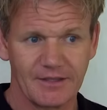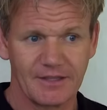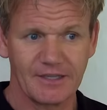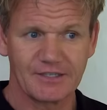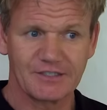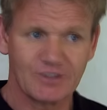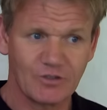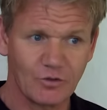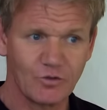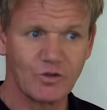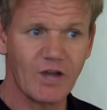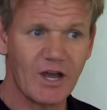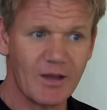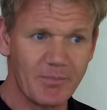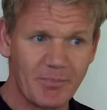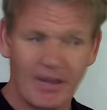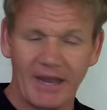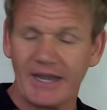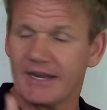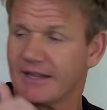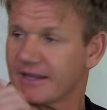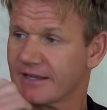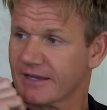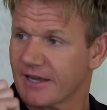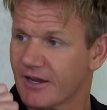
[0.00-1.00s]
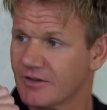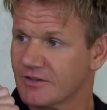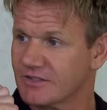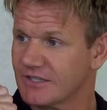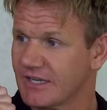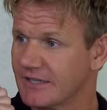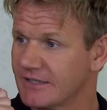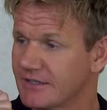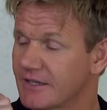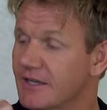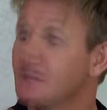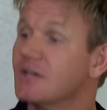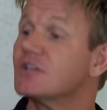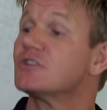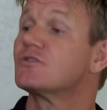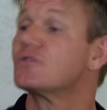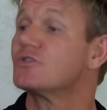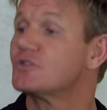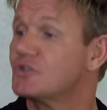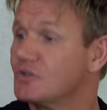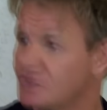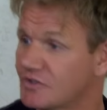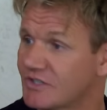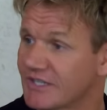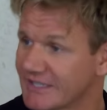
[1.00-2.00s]
there's still not a penny that goes in to
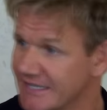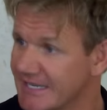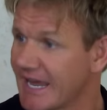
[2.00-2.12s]
reducing